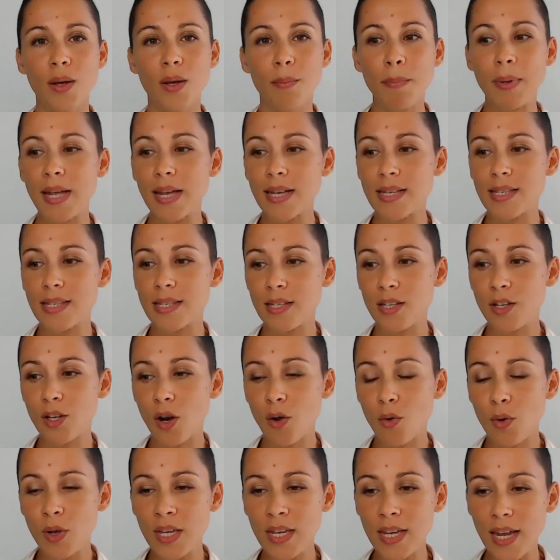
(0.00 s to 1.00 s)
Because,
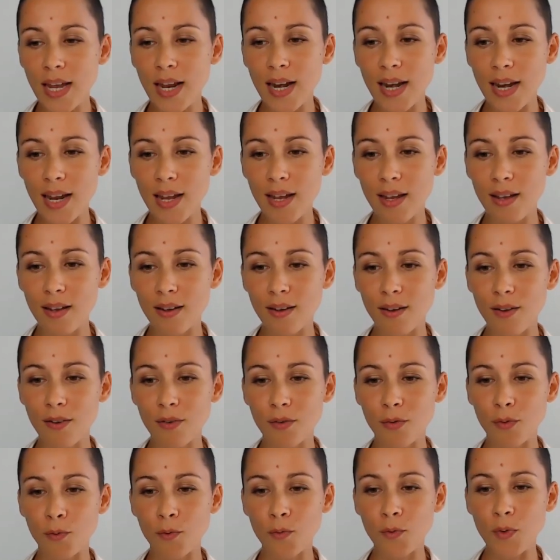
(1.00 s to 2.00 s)
healing
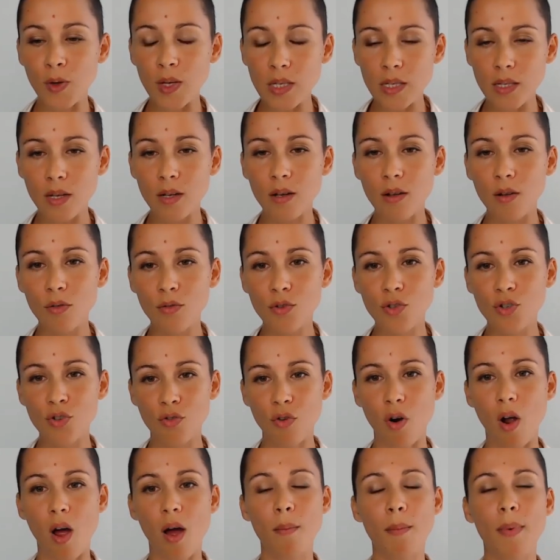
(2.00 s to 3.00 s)
physical
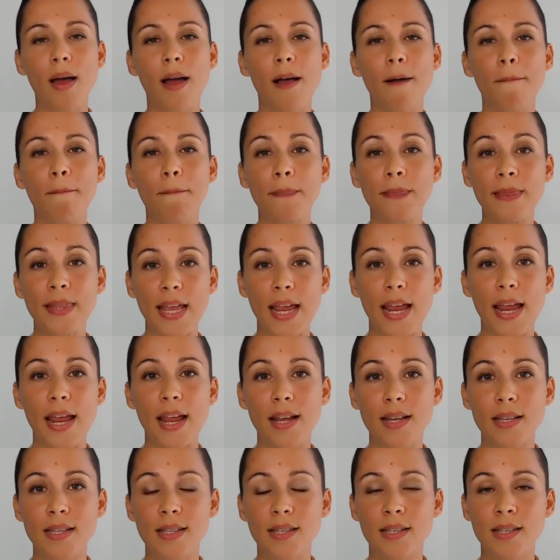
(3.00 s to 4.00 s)
trauma
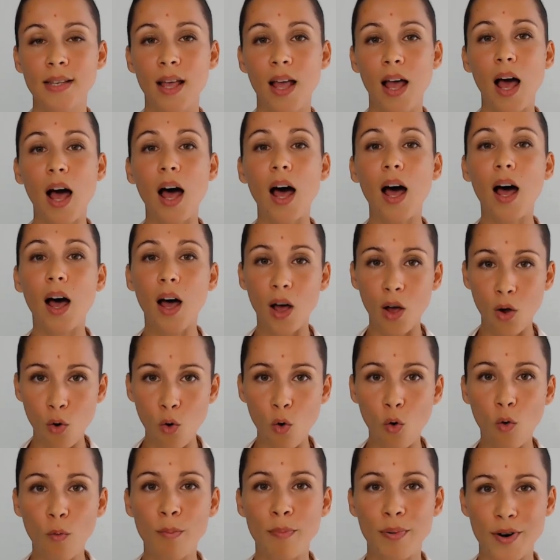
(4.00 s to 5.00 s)
takes a
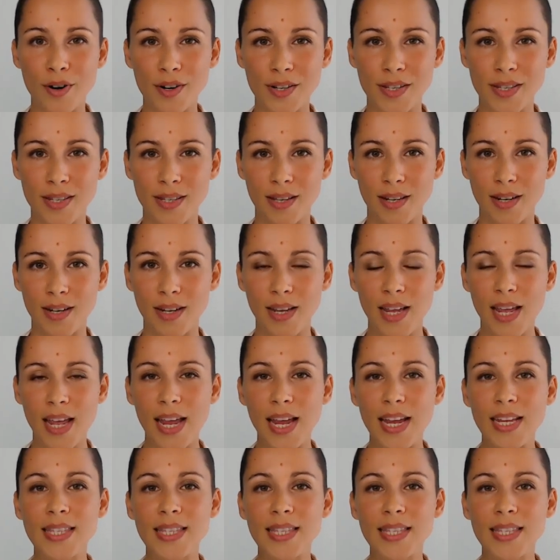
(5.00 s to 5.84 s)
whole person.